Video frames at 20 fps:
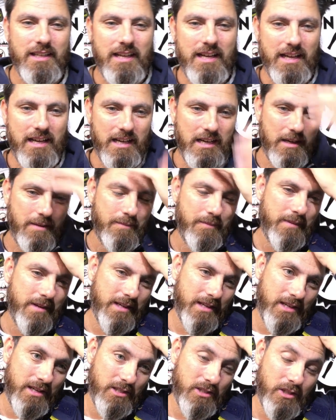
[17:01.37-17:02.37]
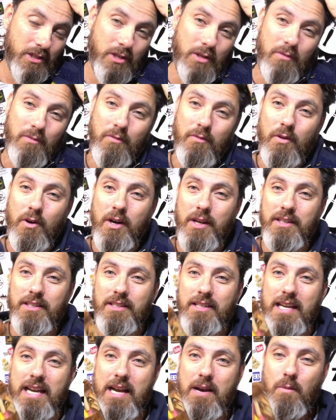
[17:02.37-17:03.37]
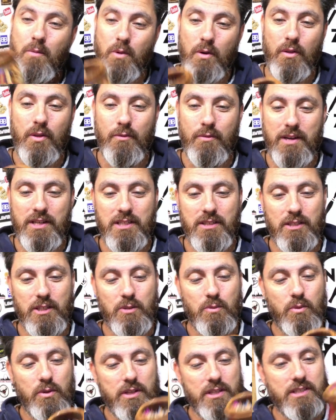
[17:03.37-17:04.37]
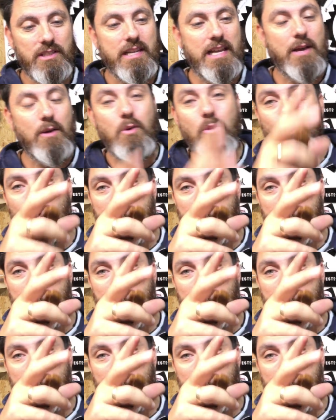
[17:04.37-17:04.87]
because I couldn't find out what the rest of this wood is, and it